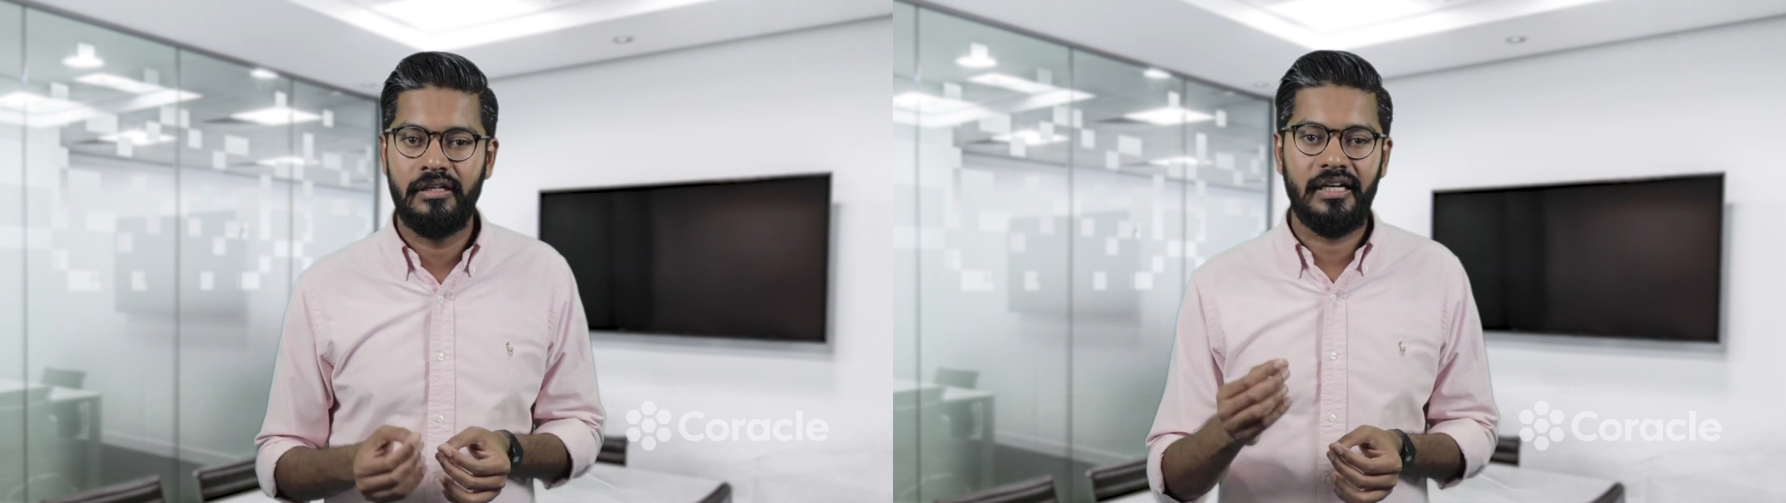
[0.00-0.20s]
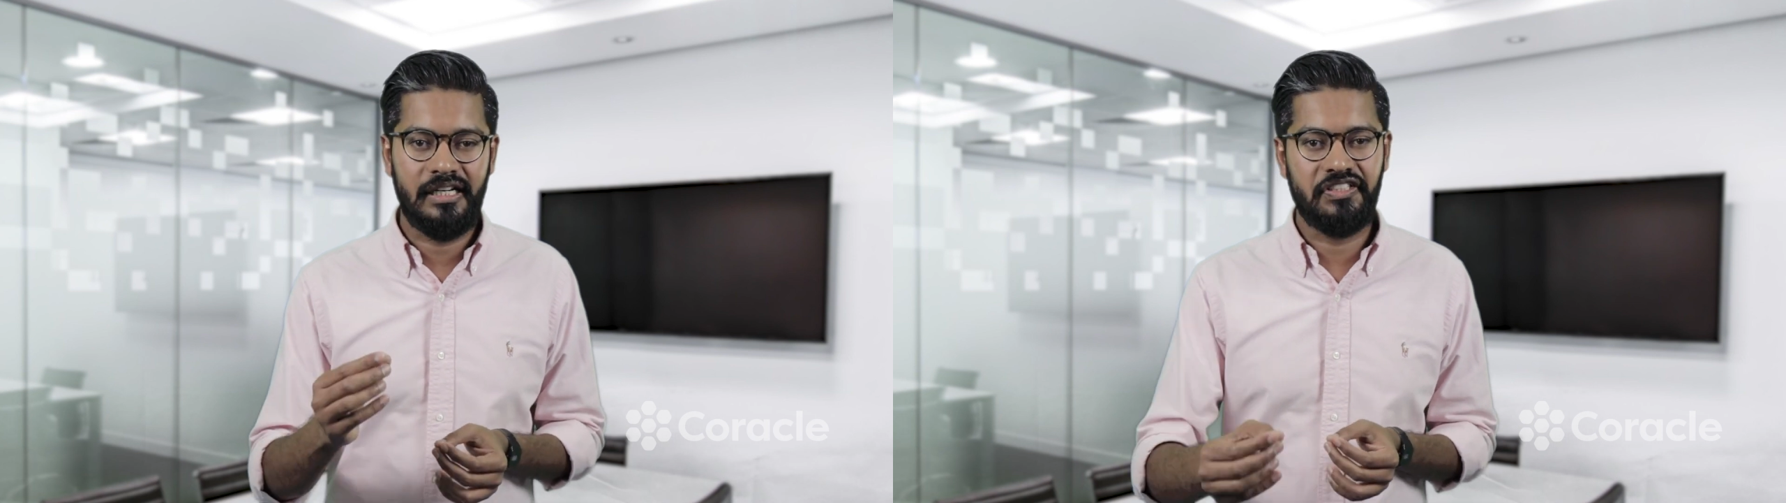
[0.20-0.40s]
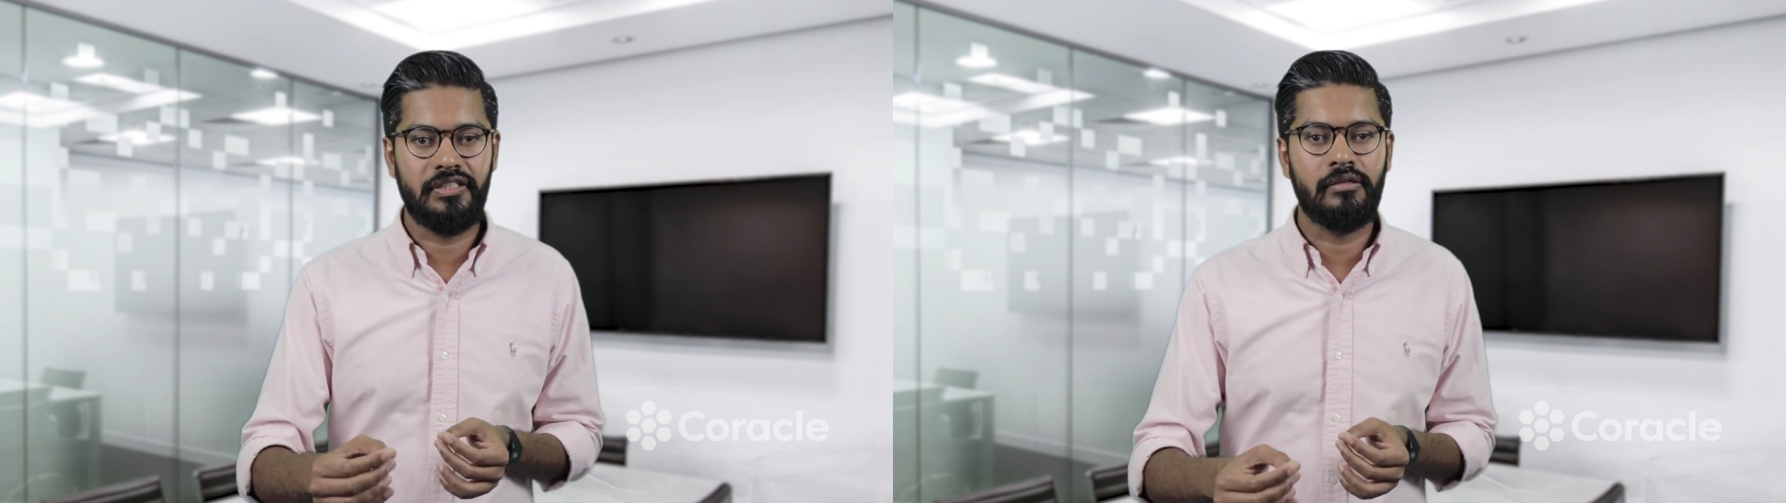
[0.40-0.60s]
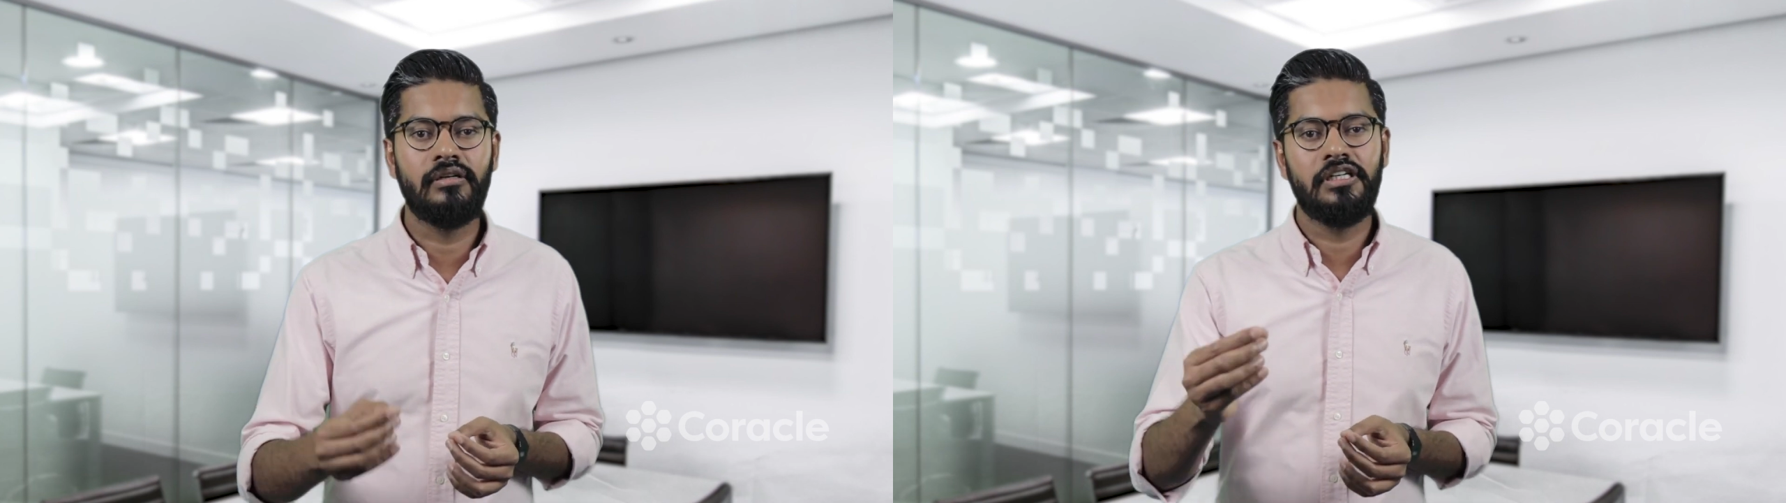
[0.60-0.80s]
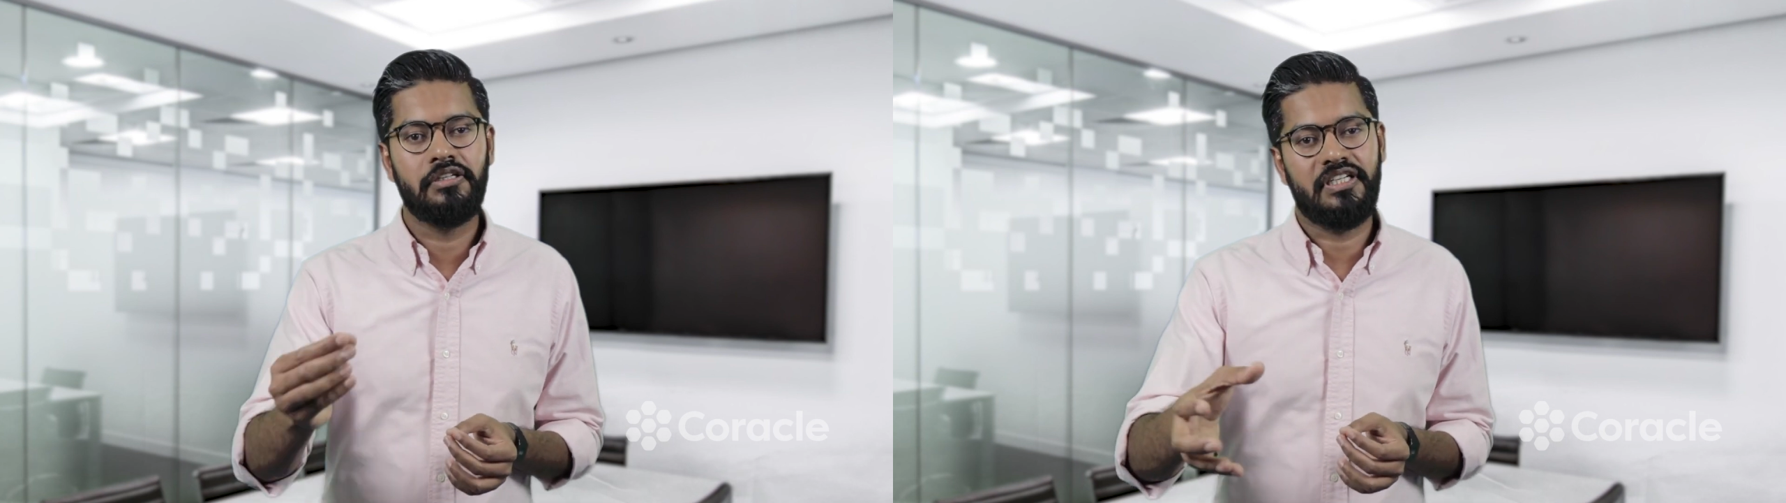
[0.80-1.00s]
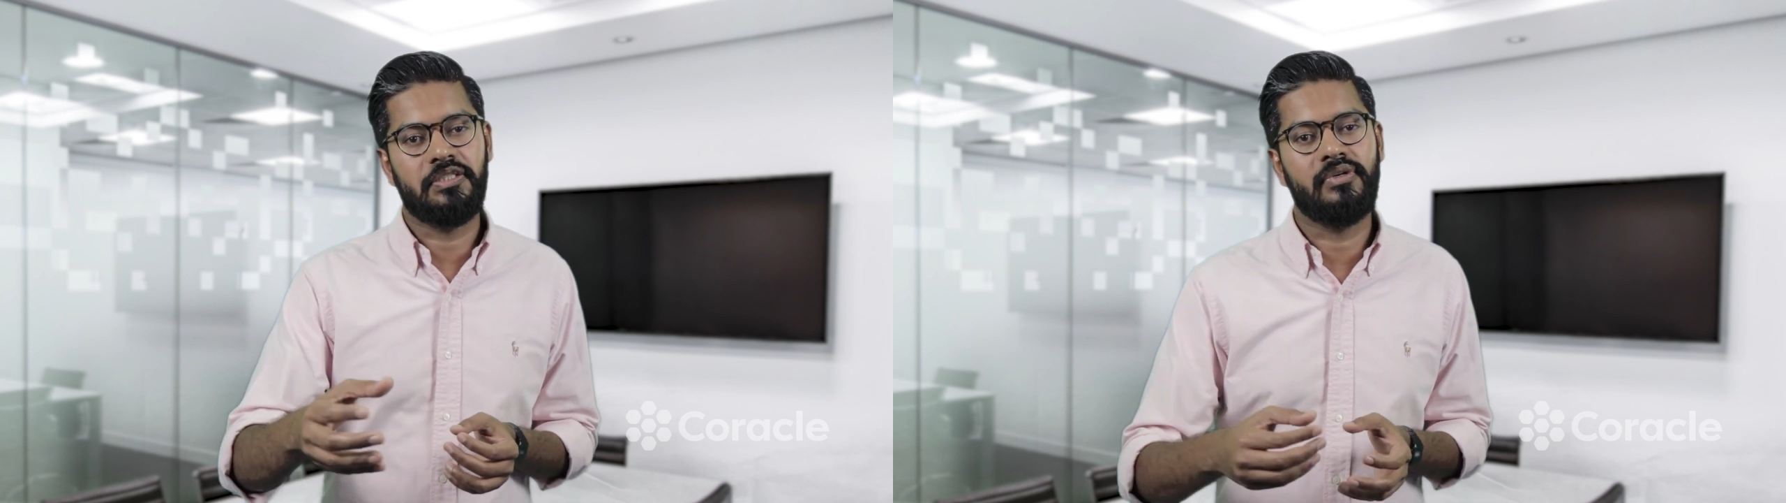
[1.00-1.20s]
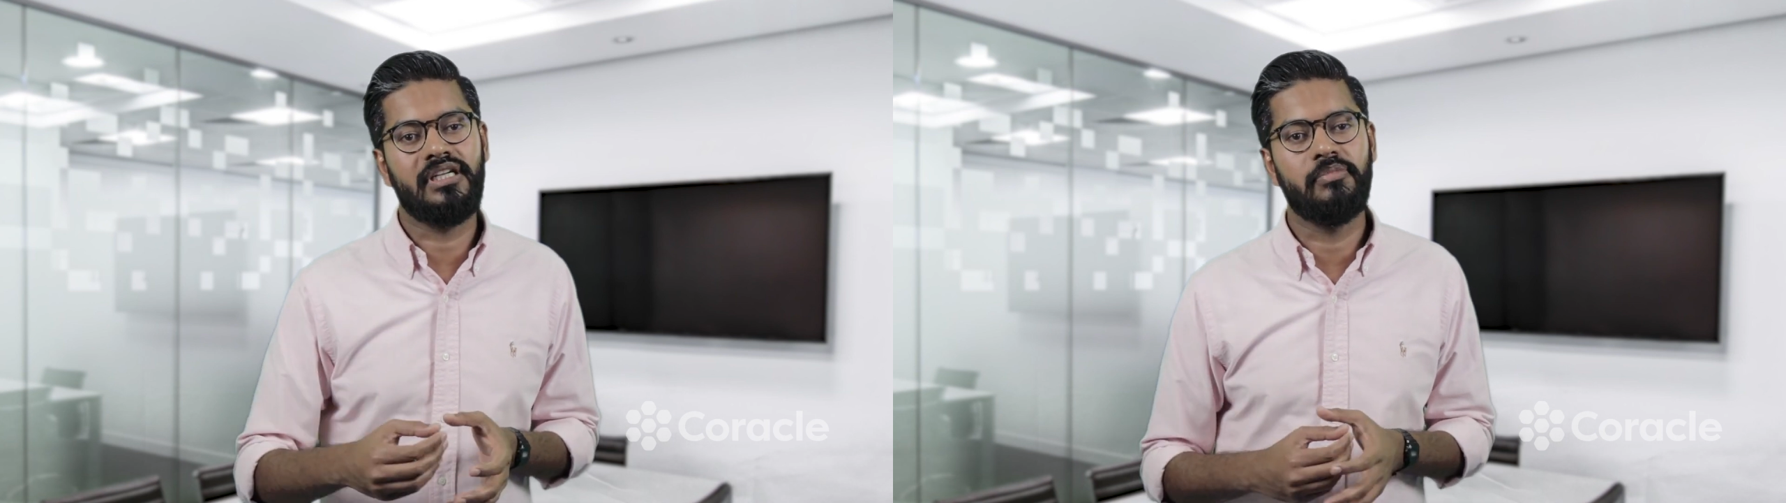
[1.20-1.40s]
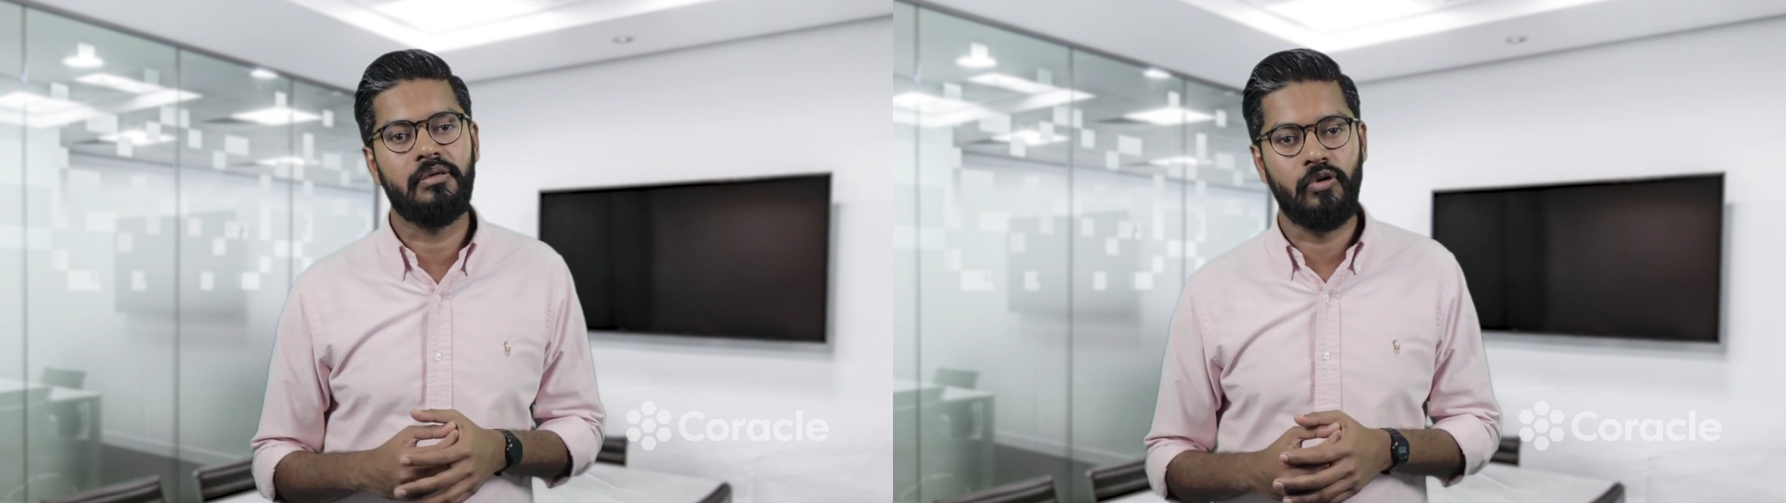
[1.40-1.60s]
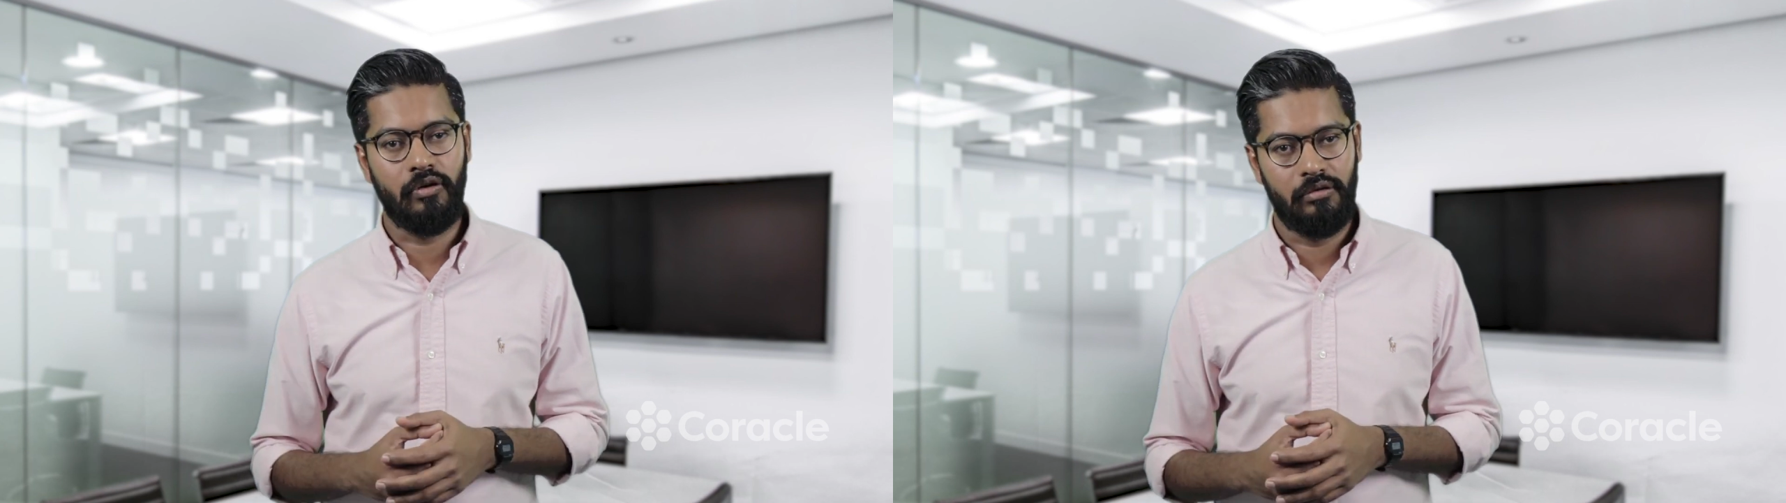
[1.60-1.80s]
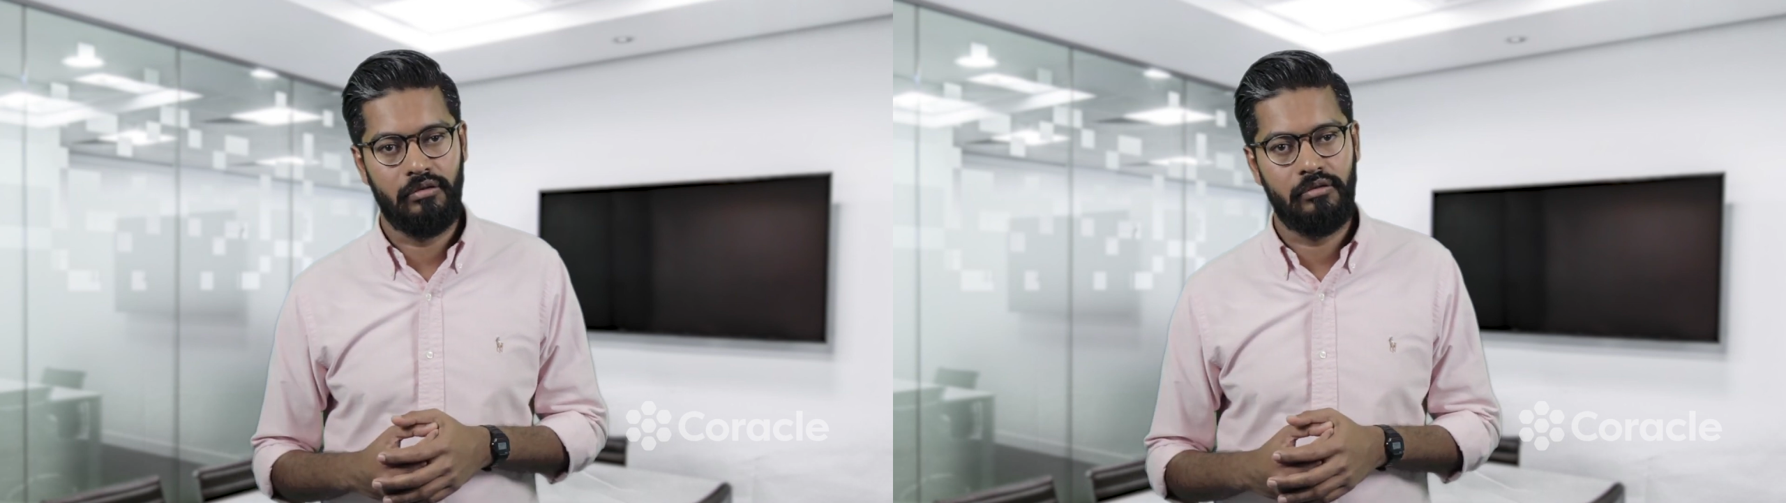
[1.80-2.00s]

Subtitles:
consider transferring a bit more,